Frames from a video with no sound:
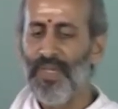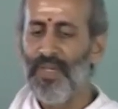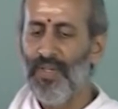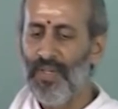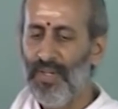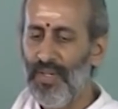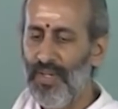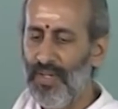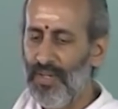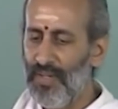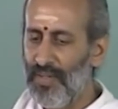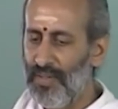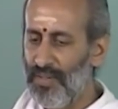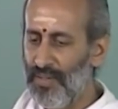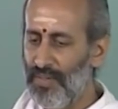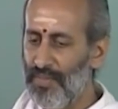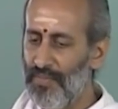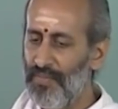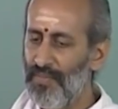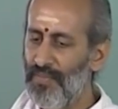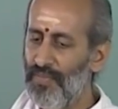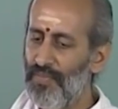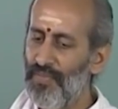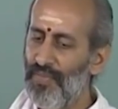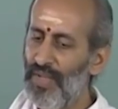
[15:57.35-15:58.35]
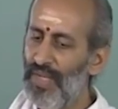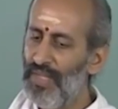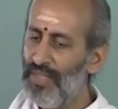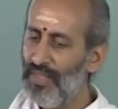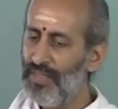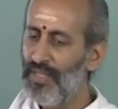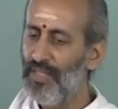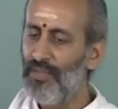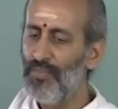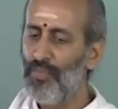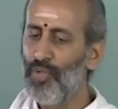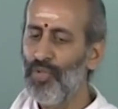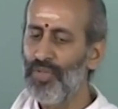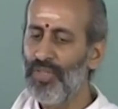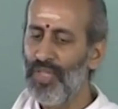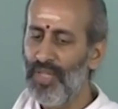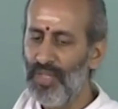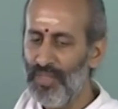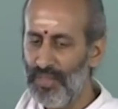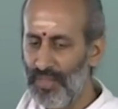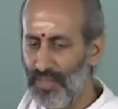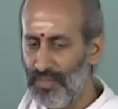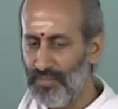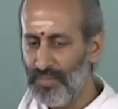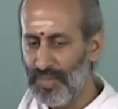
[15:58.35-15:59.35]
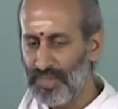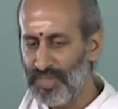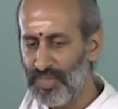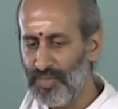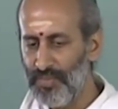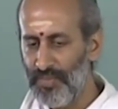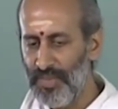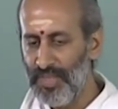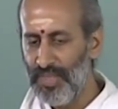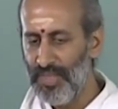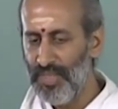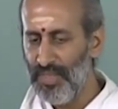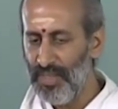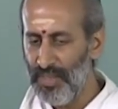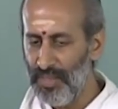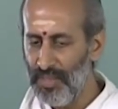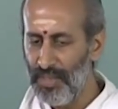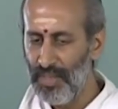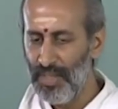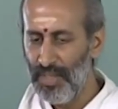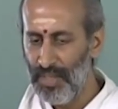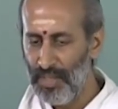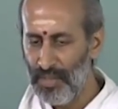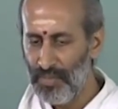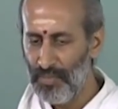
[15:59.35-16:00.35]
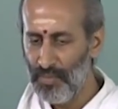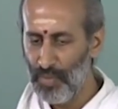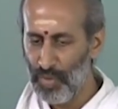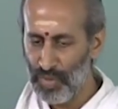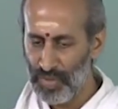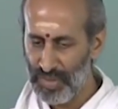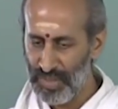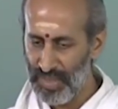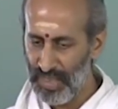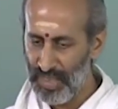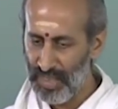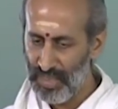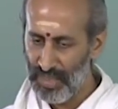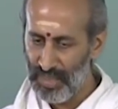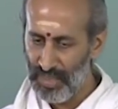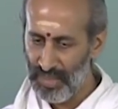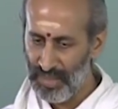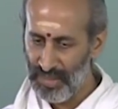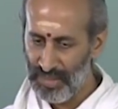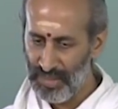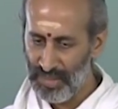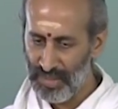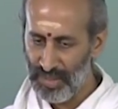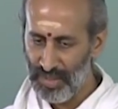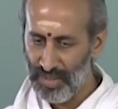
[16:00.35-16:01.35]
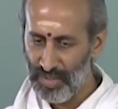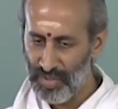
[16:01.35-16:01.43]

that Baudhayana must be the most earliest